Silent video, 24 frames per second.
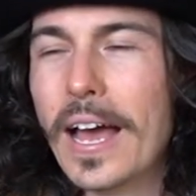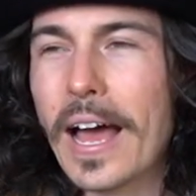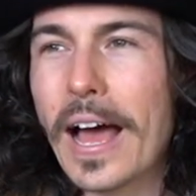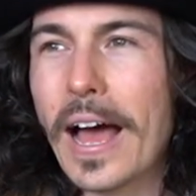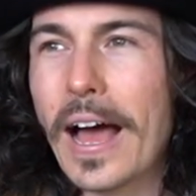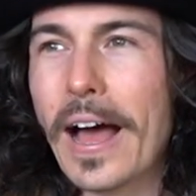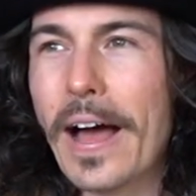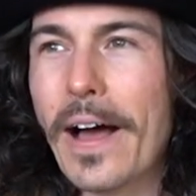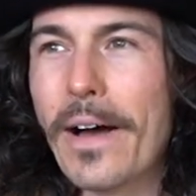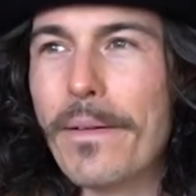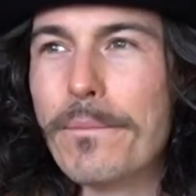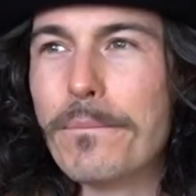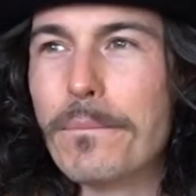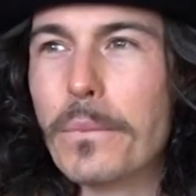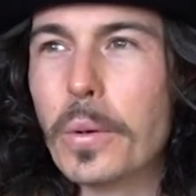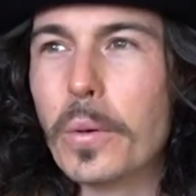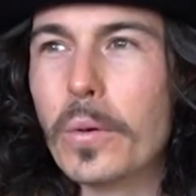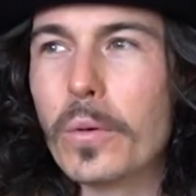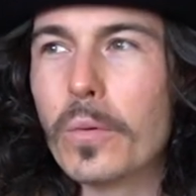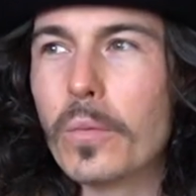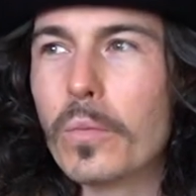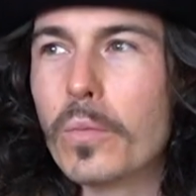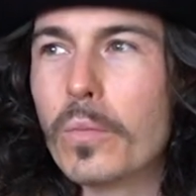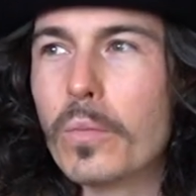
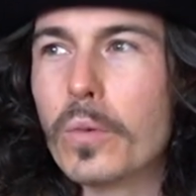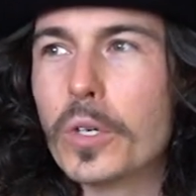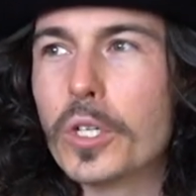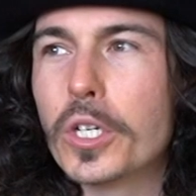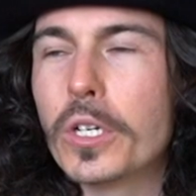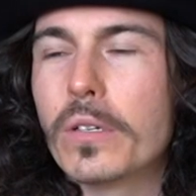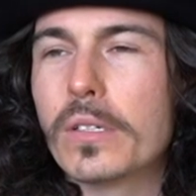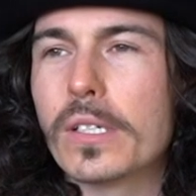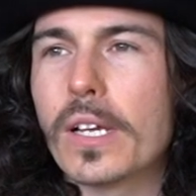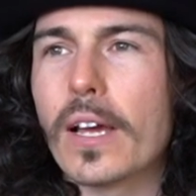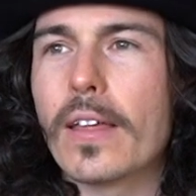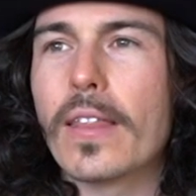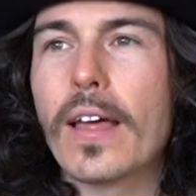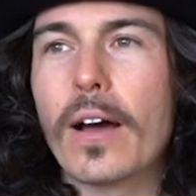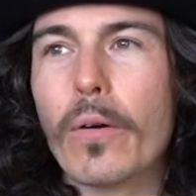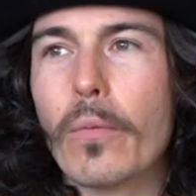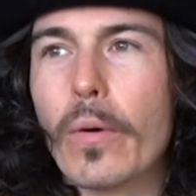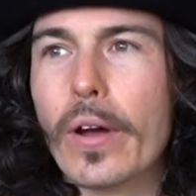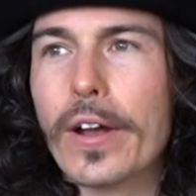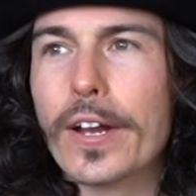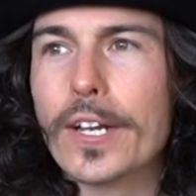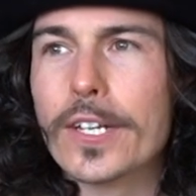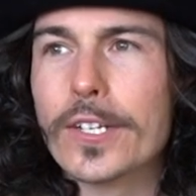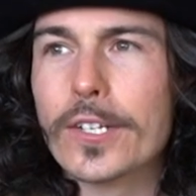But shoots like that
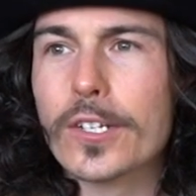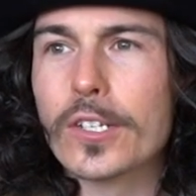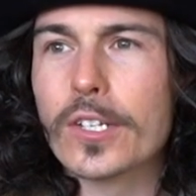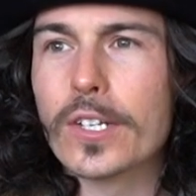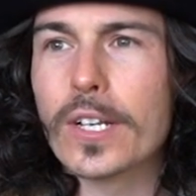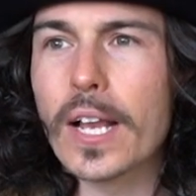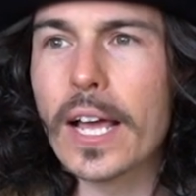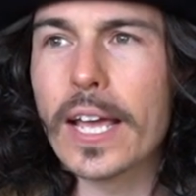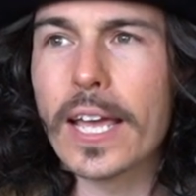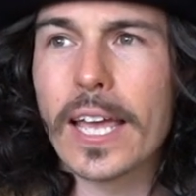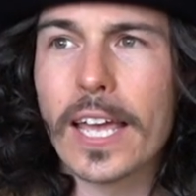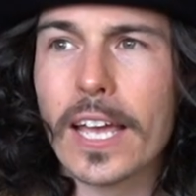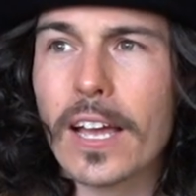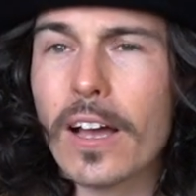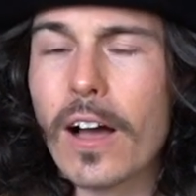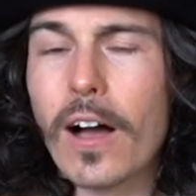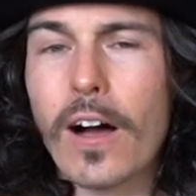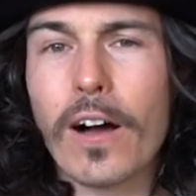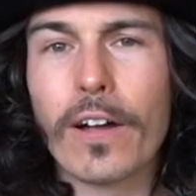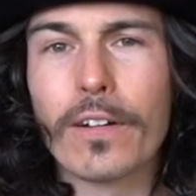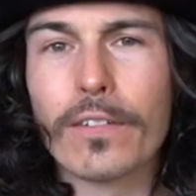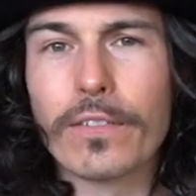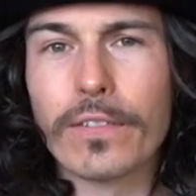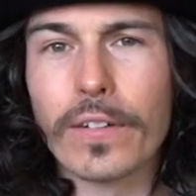where it's just like it
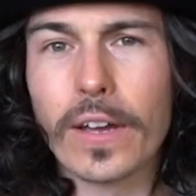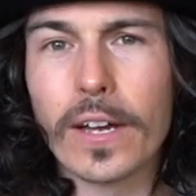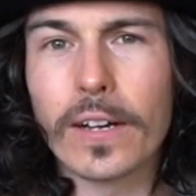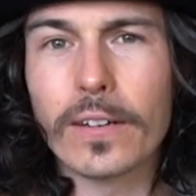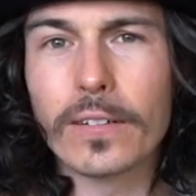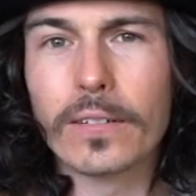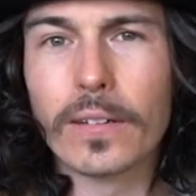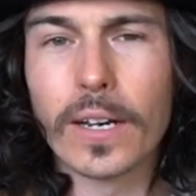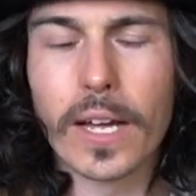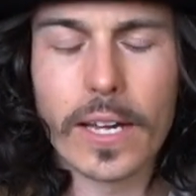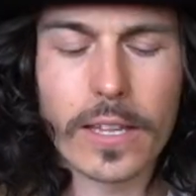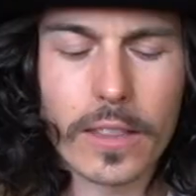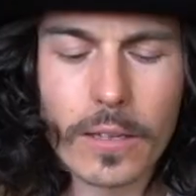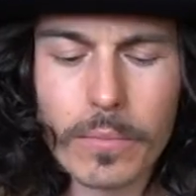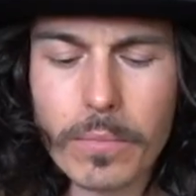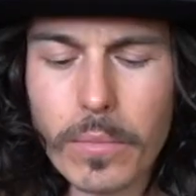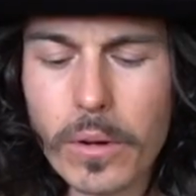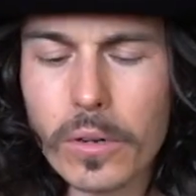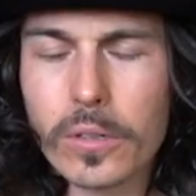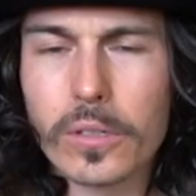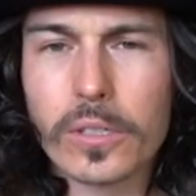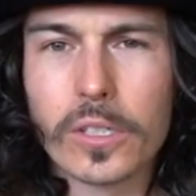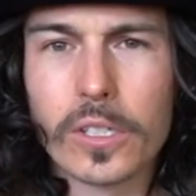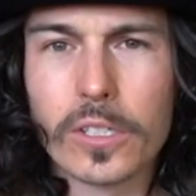can't fail, like the
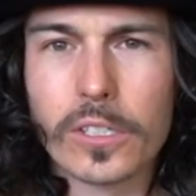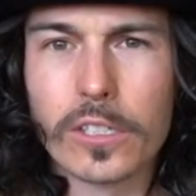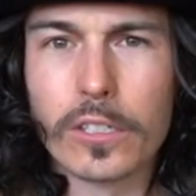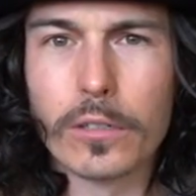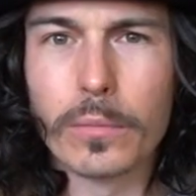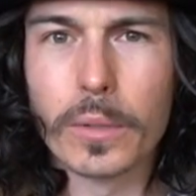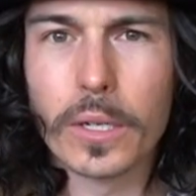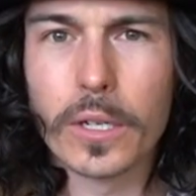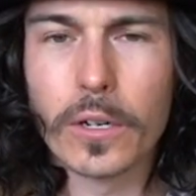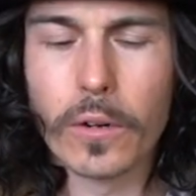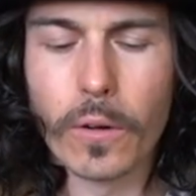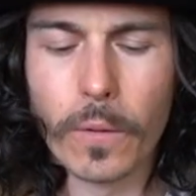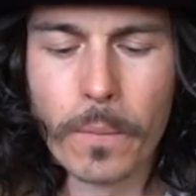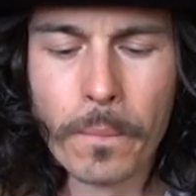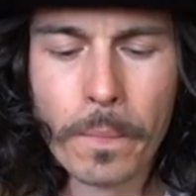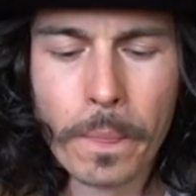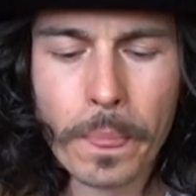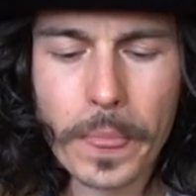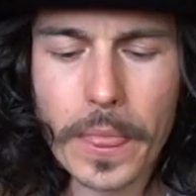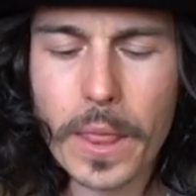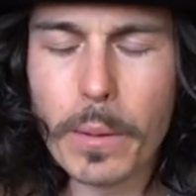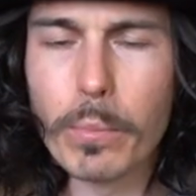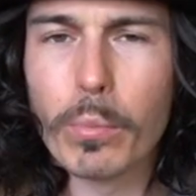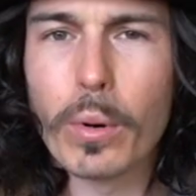models are super cool,
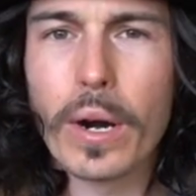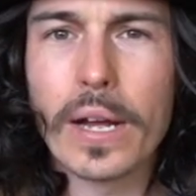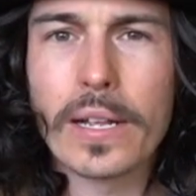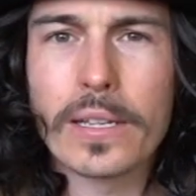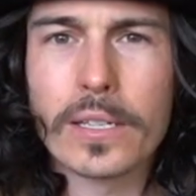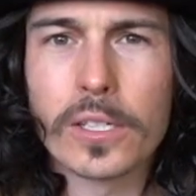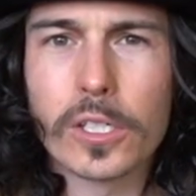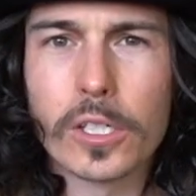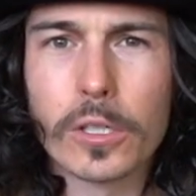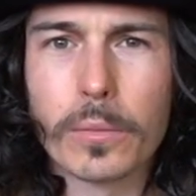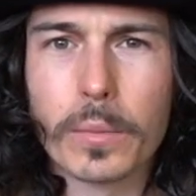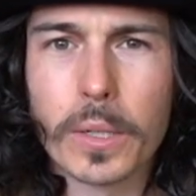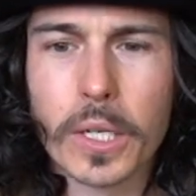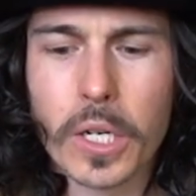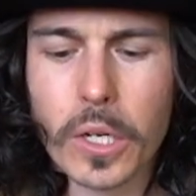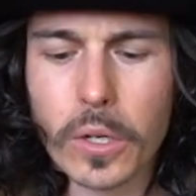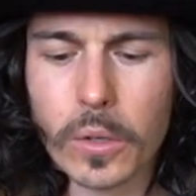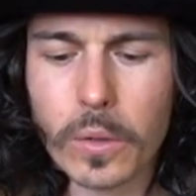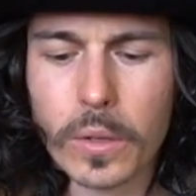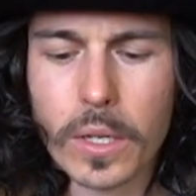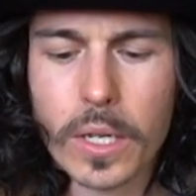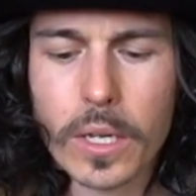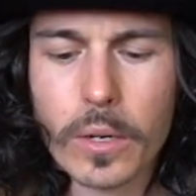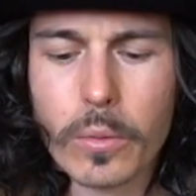the brand's super
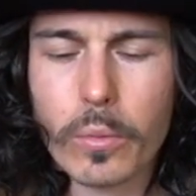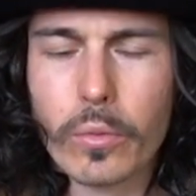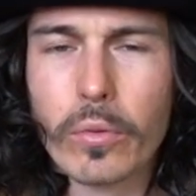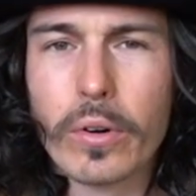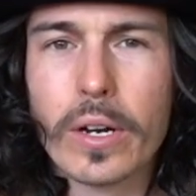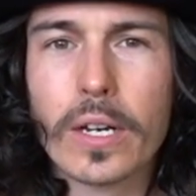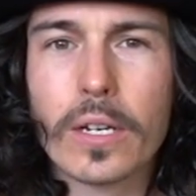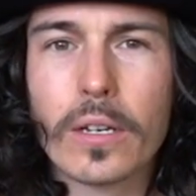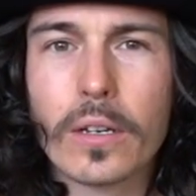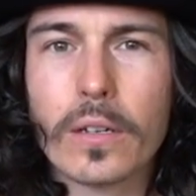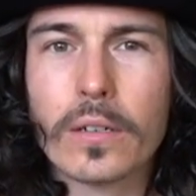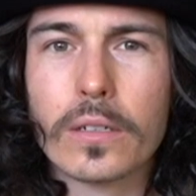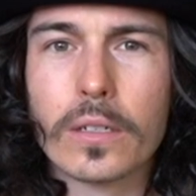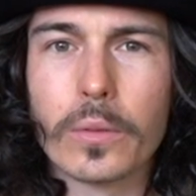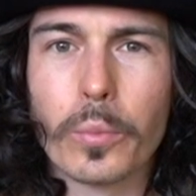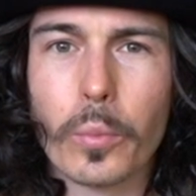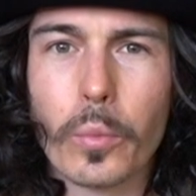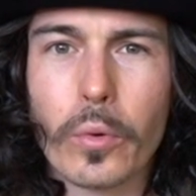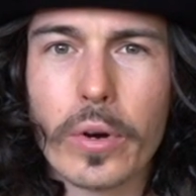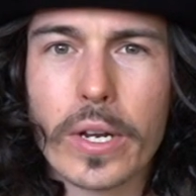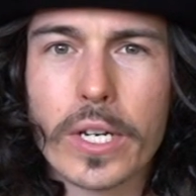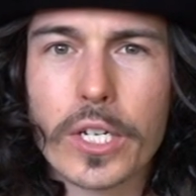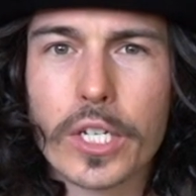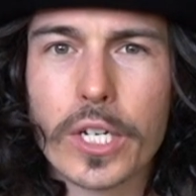cool, we're in London,
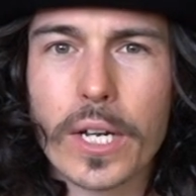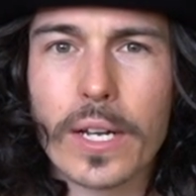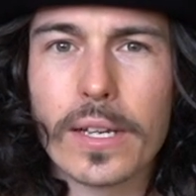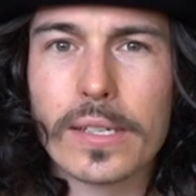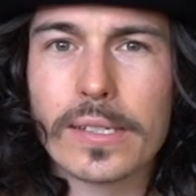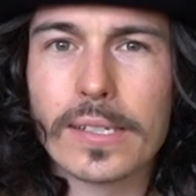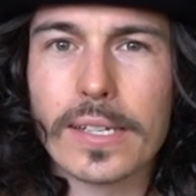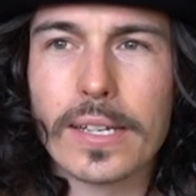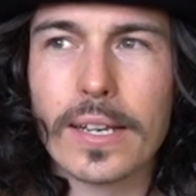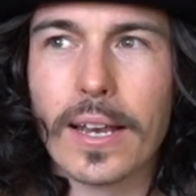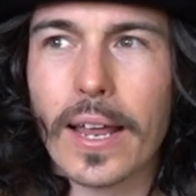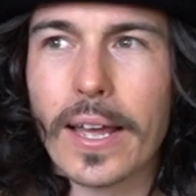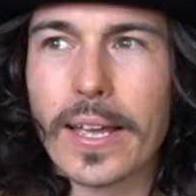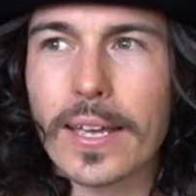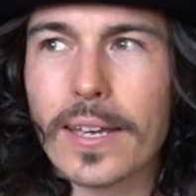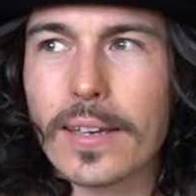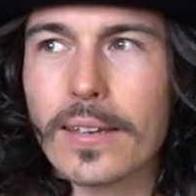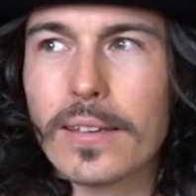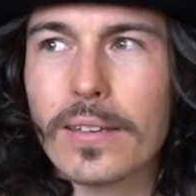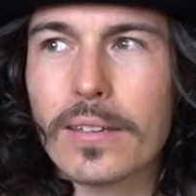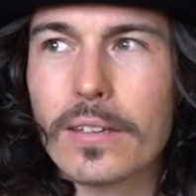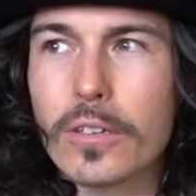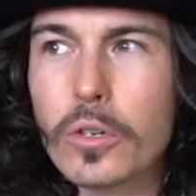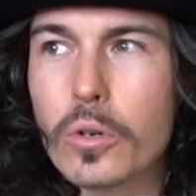we're in Chelsea, like
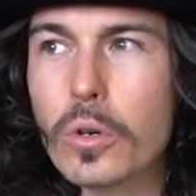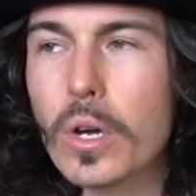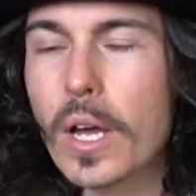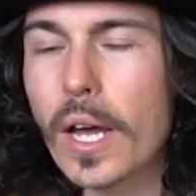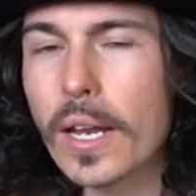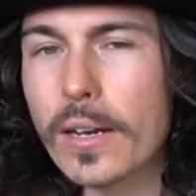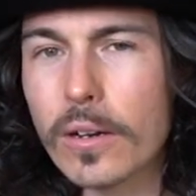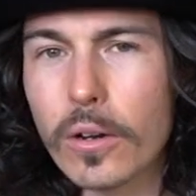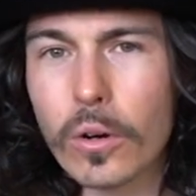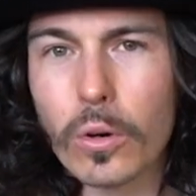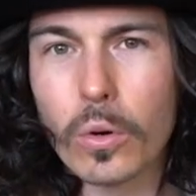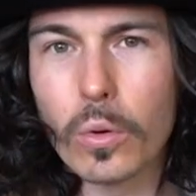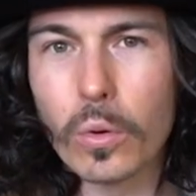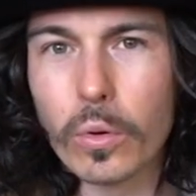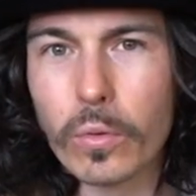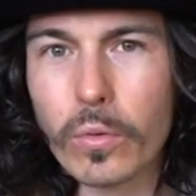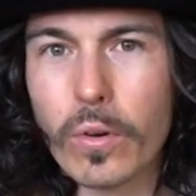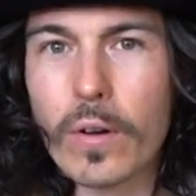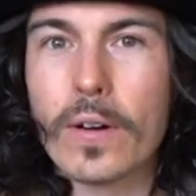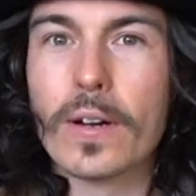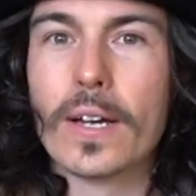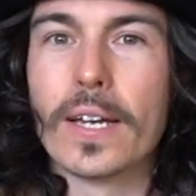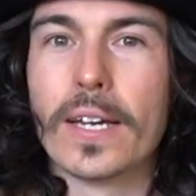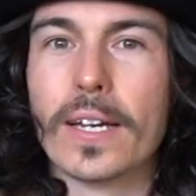you cannot go
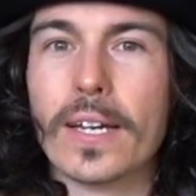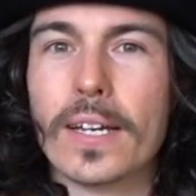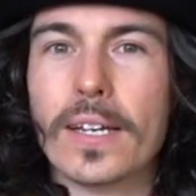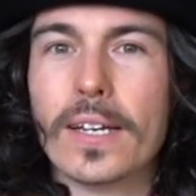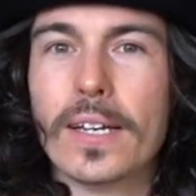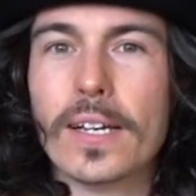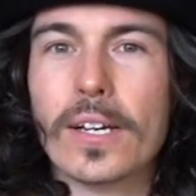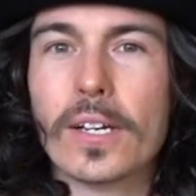wrong here.